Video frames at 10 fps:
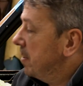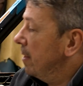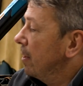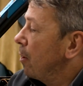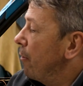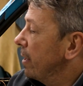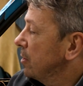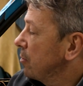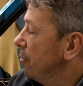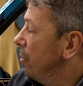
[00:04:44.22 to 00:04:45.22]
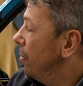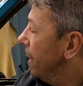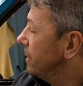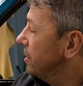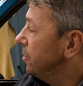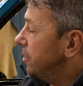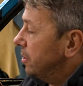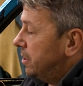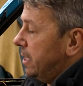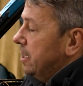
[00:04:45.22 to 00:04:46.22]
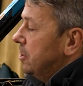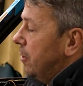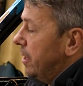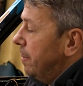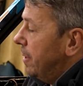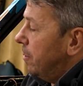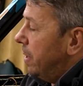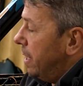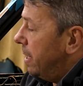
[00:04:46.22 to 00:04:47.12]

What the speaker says: done the correct screw patterns. You can see it's not in the middle here.